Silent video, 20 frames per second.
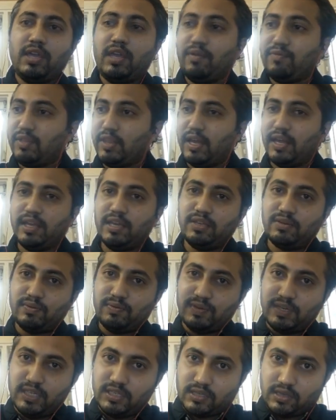If
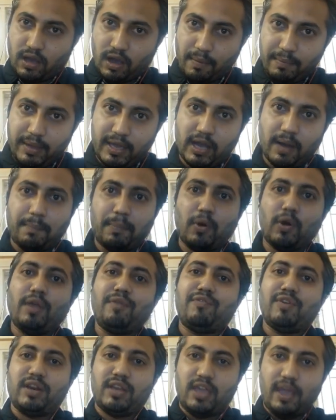it is coming upon,
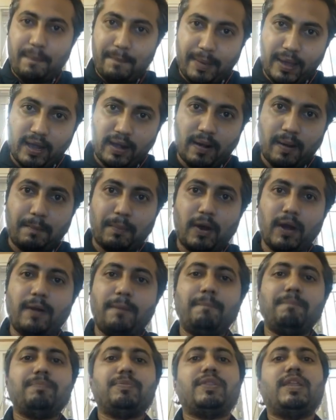if you are keeping
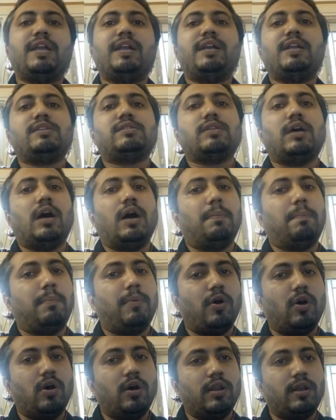upon, then it is
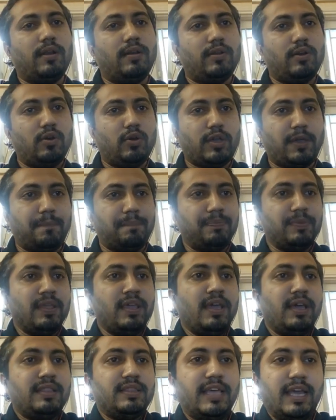upon. Okay,
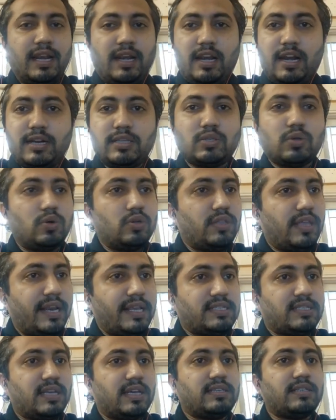then let us go to the
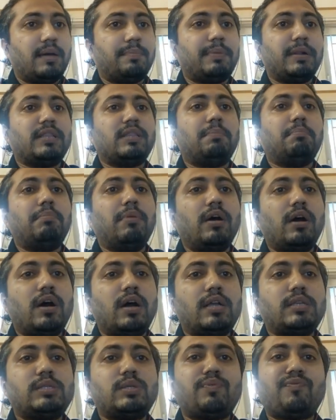next example. The
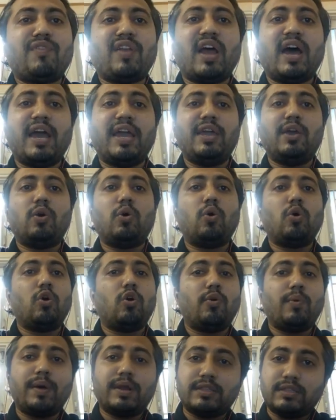birds fly
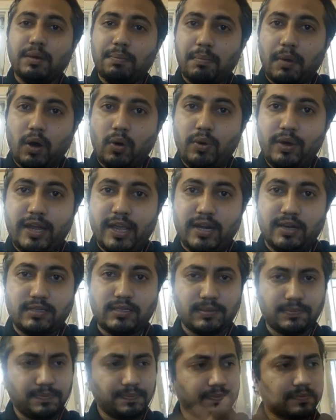over the
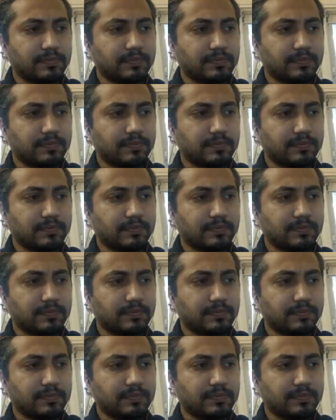mountains.